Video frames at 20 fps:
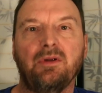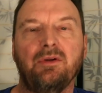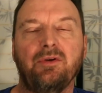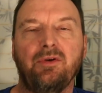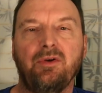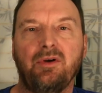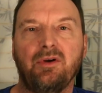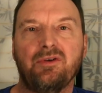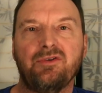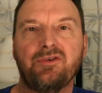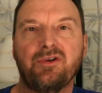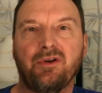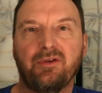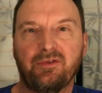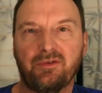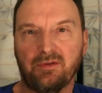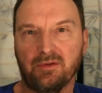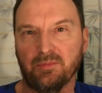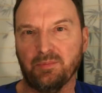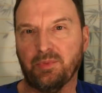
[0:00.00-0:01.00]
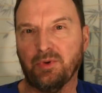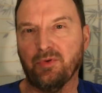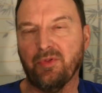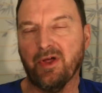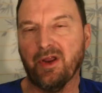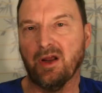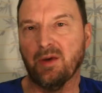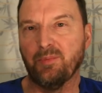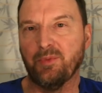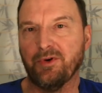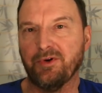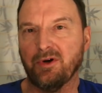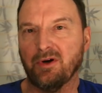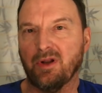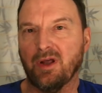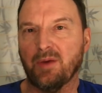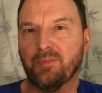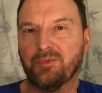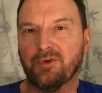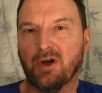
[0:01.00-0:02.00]
You can just pull that up on your
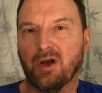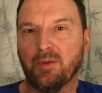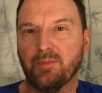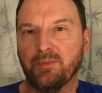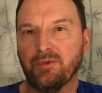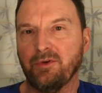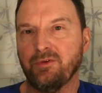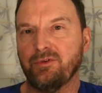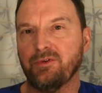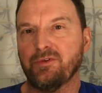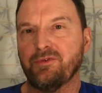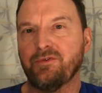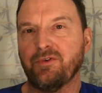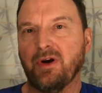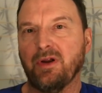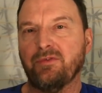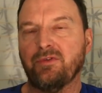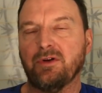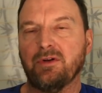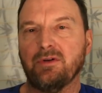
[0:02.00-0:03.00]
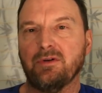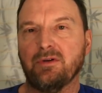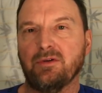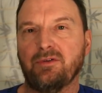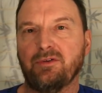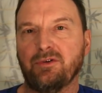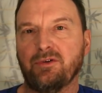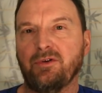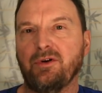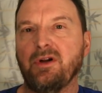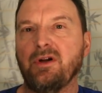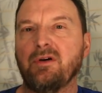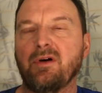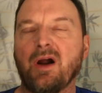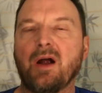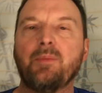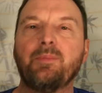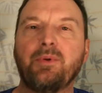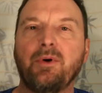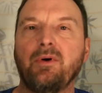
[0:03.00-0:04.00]
laptop, use your favorite screen
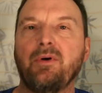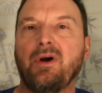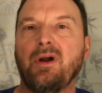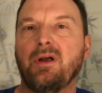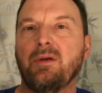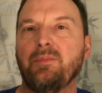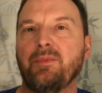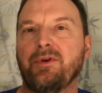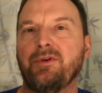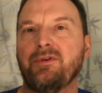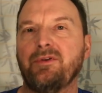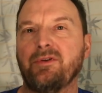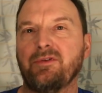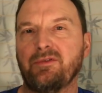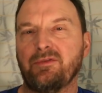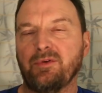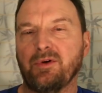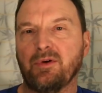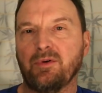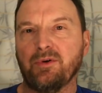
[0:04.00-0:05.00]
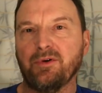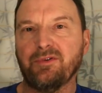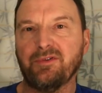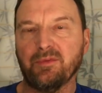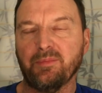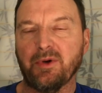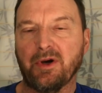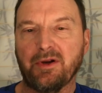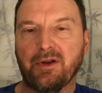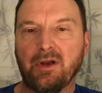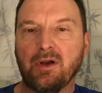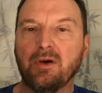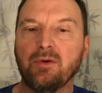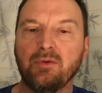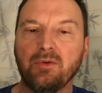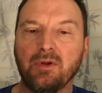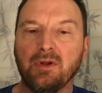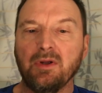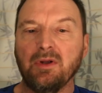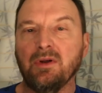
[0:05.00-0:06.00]
grab program, and just record some
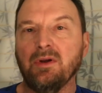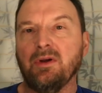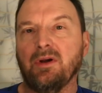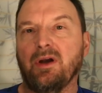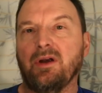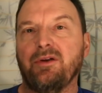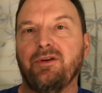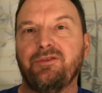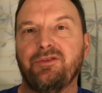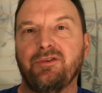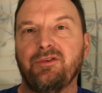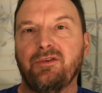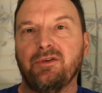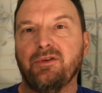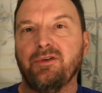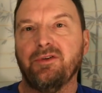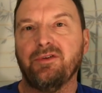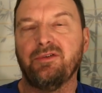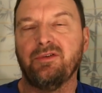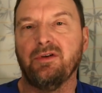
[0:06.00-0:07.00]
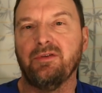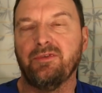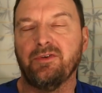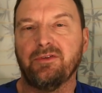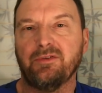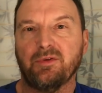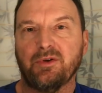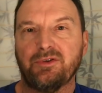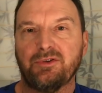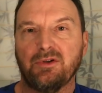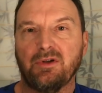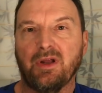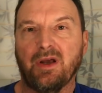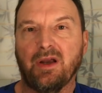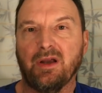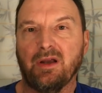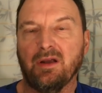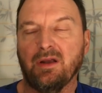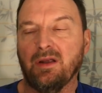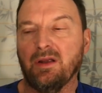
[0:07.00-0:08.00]
audio and listen to it and see if it's what you
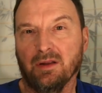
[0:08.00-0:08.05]
like.